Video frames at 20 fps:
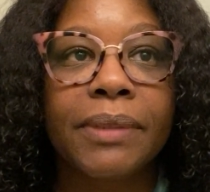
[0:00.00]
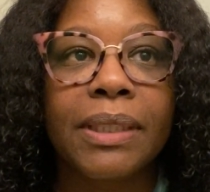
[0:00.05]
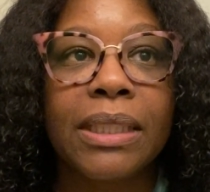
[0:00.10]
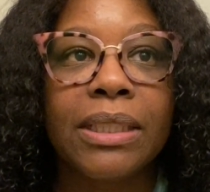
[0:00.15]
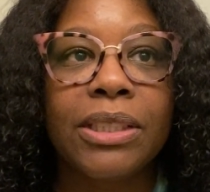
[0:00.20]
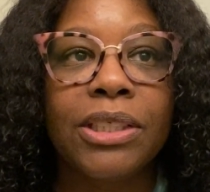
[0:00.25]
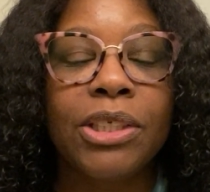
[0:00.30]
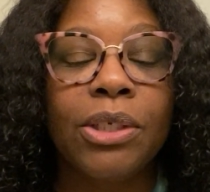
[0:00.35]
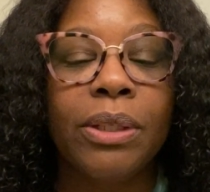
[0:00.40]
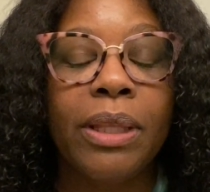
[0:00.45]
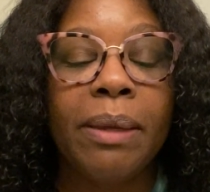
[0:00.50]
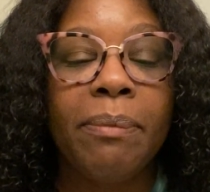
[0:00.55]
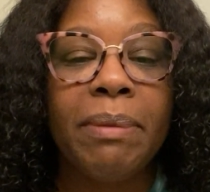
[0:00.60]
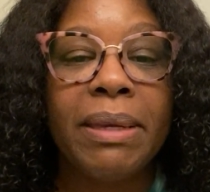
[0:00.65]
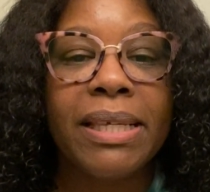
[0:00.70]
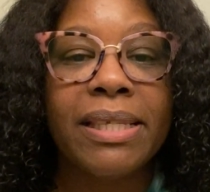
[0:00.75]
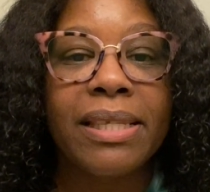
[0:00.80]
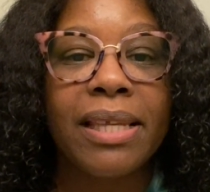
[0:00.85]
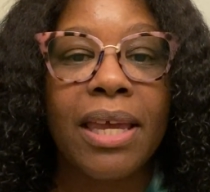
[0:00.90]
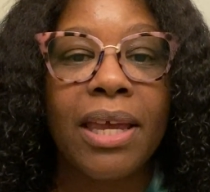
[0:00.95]
So they
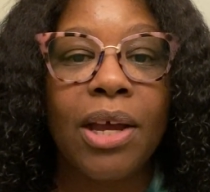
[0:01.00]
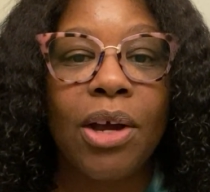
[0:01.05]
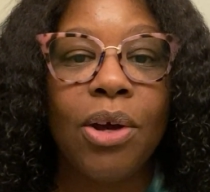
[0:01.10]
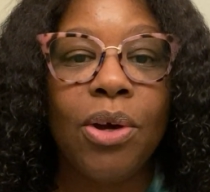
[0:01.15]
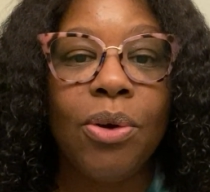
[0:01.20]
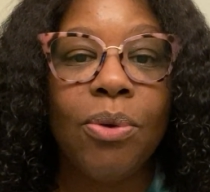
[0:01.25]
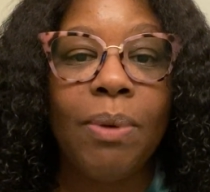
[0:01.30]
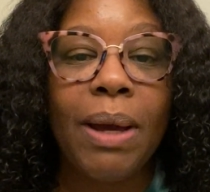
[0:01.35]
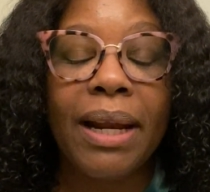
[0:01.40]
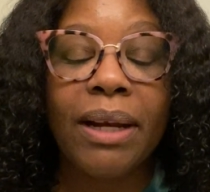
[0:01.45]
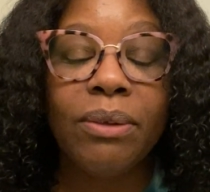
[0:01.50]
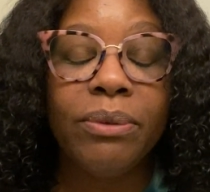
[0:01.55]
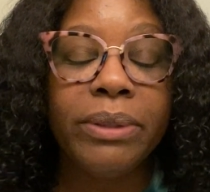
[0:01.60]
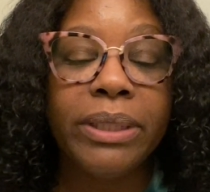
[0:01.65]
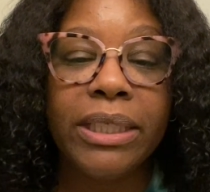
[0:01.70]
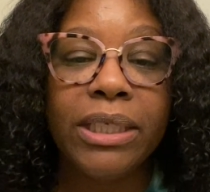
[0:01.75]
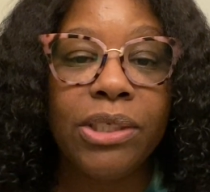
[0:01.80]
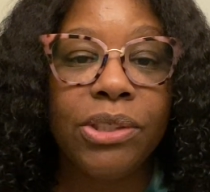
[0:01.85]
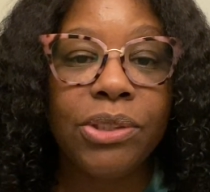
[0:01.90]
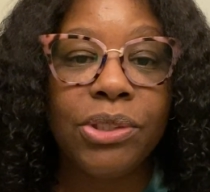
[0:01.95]
may say, oh, I don't
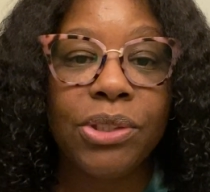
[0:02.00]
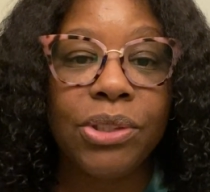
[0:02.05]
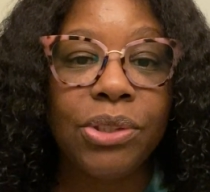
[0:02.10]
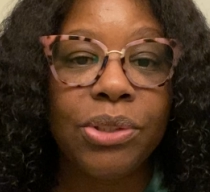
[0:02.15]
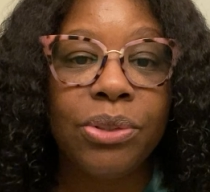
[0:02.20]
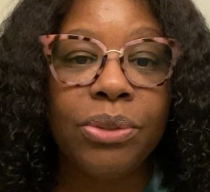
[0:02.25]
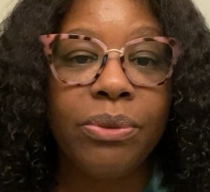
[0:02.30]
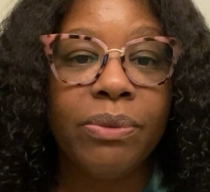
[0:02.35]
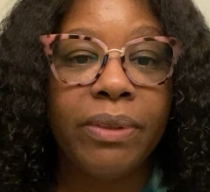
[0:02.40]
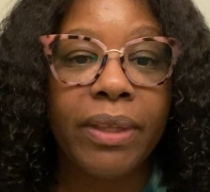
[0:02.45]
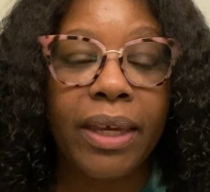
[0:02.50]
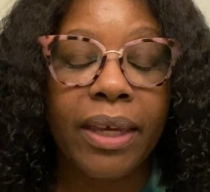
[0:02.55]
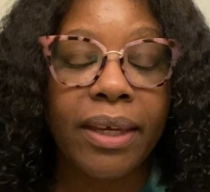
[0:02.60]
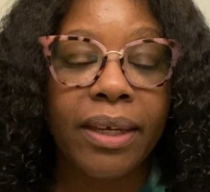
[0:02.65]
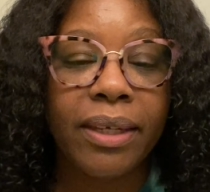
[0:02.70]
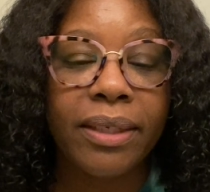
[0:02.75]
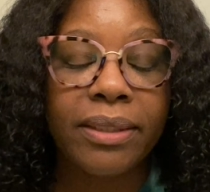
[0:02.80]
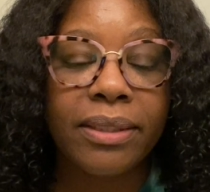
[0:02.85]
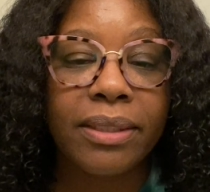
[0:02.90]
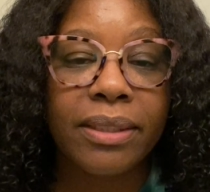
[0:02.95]
think you should do
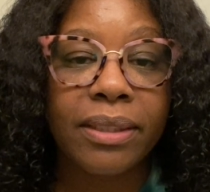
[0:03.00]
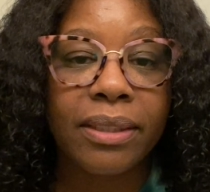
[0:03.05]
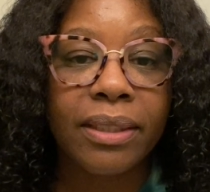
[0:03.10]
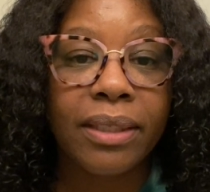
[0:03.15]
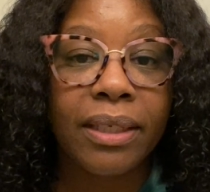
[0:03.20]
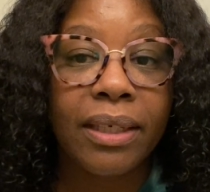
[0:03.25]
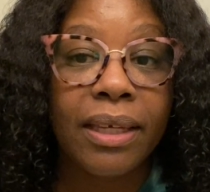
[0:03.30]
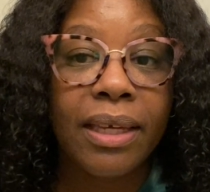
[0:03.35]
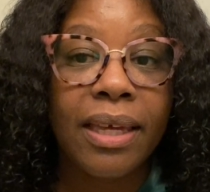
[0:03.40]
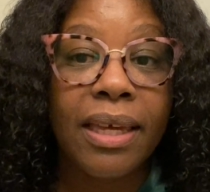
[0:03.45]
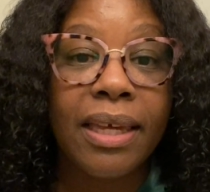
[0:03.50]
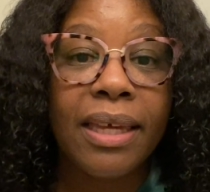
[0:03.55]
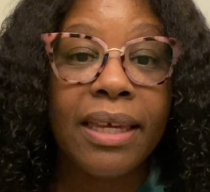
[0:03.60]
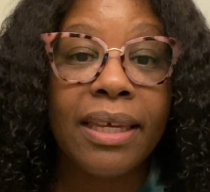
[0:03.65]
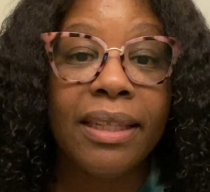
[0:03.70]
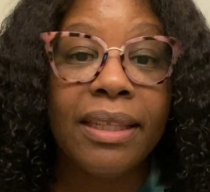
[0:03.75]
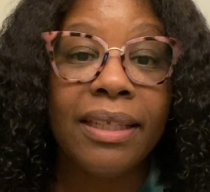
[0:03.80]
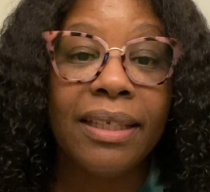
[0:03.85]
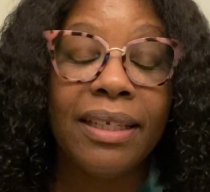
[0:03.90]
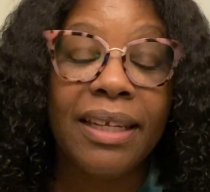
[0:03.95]
that.
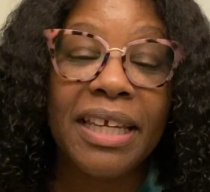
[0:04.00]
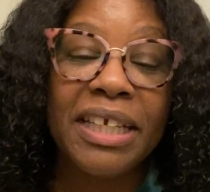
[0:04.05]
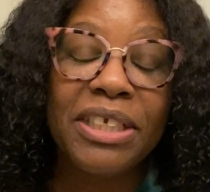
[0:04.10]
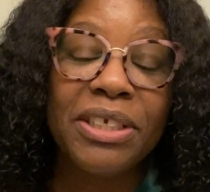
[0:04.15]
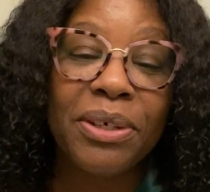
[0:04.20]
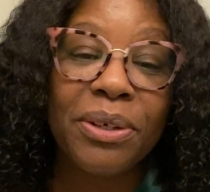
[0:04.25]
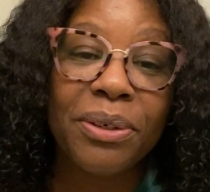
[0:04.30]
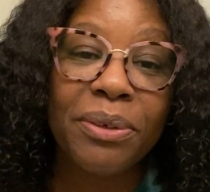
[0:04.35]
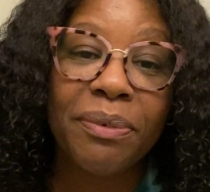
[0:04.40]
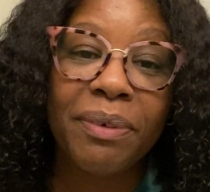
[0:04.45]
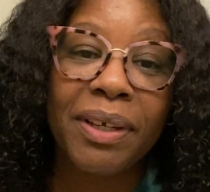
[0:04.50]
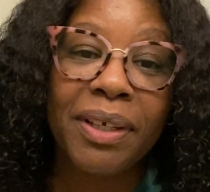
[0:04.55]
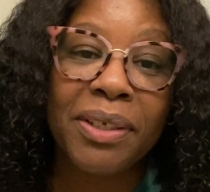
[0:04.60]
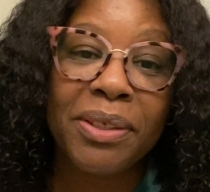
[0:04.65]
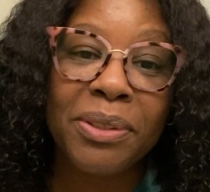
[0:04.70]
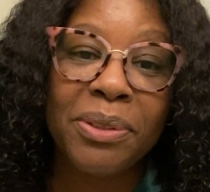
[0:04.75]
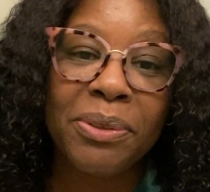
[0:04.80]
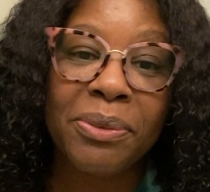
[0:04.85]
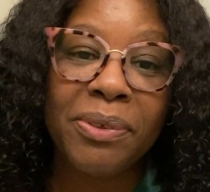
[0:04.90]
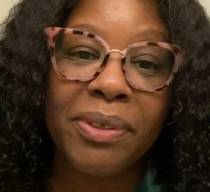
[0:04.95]
And then they turn around
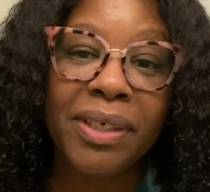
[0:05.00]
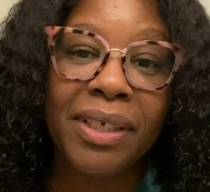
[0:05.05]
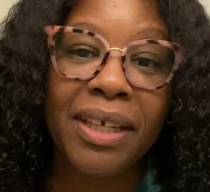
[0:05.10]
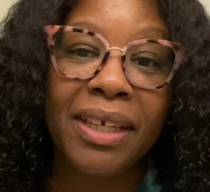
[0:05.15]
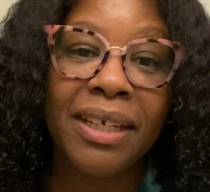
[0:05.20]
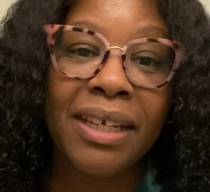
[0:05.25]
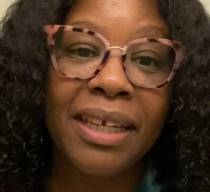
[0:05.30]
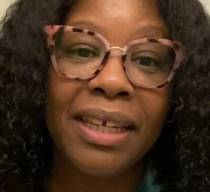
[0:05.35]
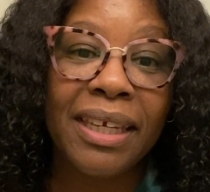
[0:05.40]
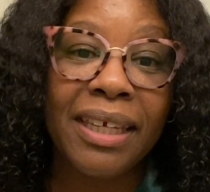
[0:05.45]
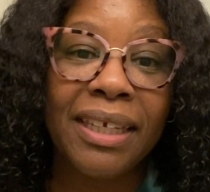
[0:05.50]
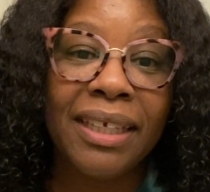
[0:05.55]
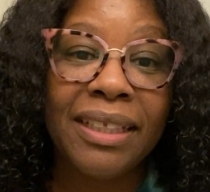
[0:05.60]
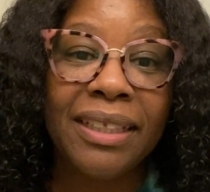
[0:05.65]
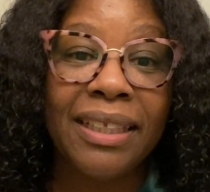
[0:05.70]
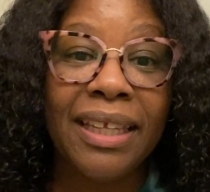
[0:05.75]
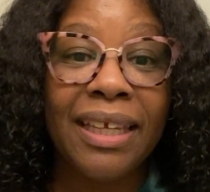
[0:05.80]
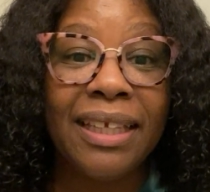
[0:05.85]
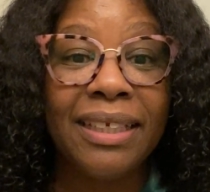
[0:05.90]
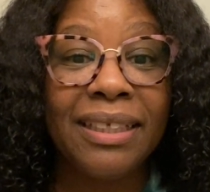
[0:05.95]
and do it. And
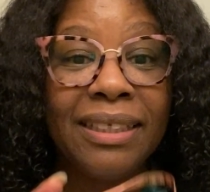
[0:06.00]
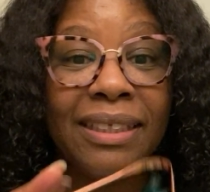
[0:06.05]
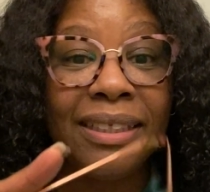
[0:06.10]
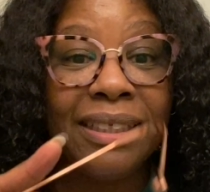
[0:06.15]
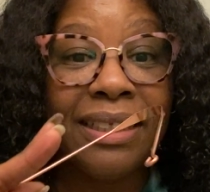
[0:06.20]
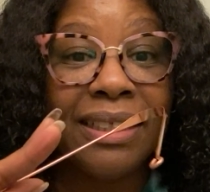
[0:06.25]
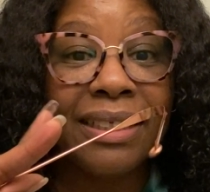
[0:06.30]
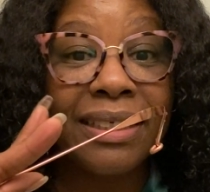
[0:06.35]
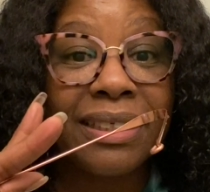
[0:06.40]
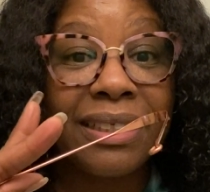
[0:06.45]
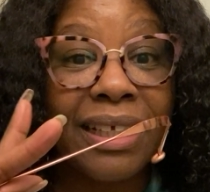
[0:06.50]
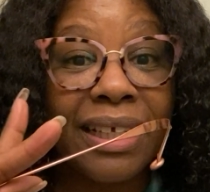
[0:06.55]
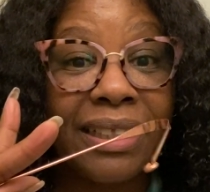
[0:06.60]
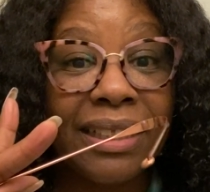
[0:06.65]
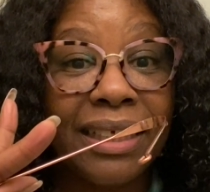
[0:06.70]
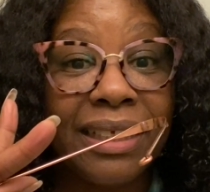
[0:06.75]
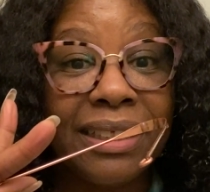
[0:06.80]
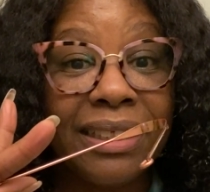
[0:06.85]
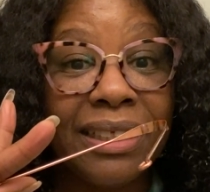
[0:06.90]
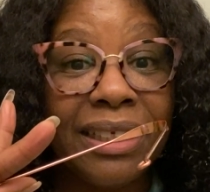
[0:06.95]
again, looks like
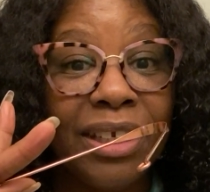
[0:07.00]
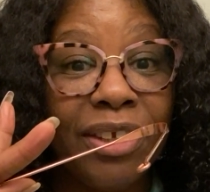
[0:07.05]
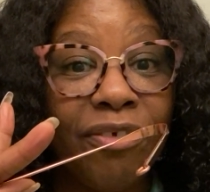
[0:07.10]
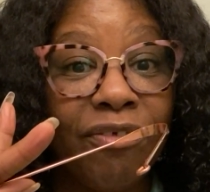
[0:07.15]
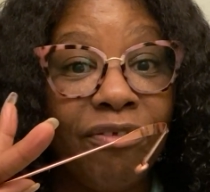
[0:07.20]
they did it